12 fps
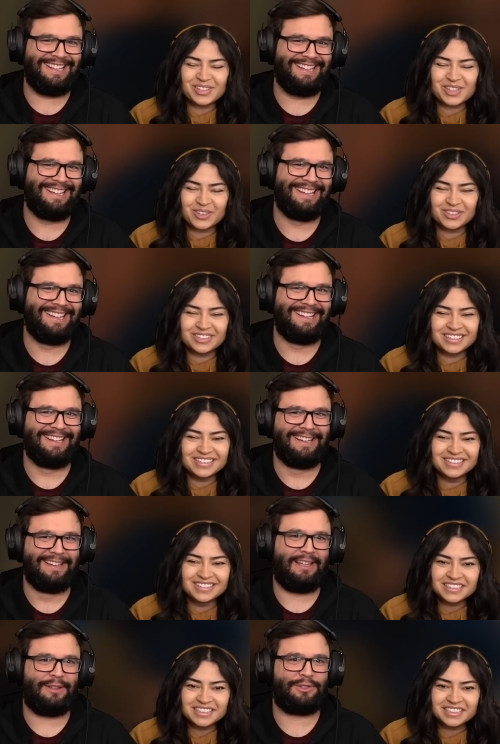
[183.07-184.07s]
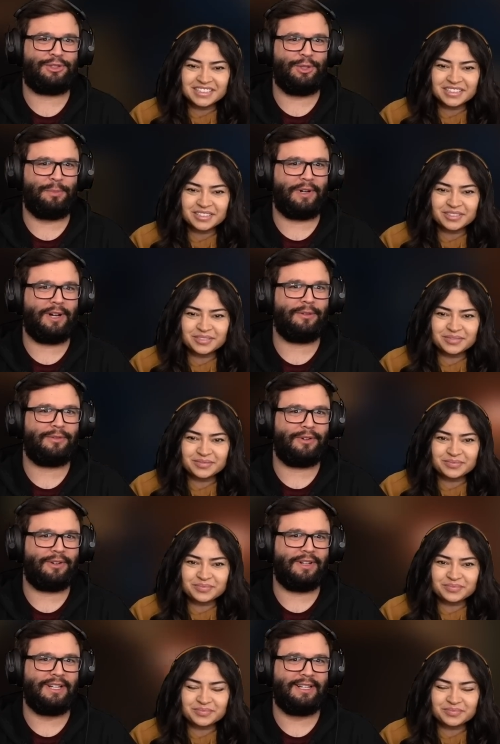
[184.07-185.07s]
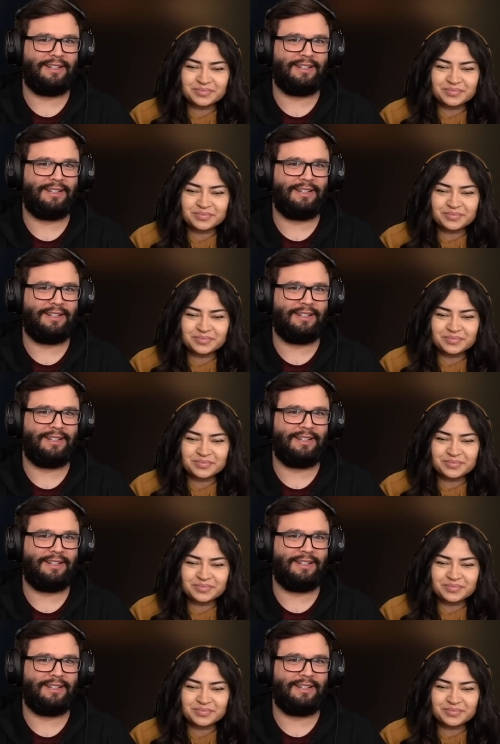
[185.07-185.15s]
Speaker 1: was cool.
Speaker 2: that was super helpful.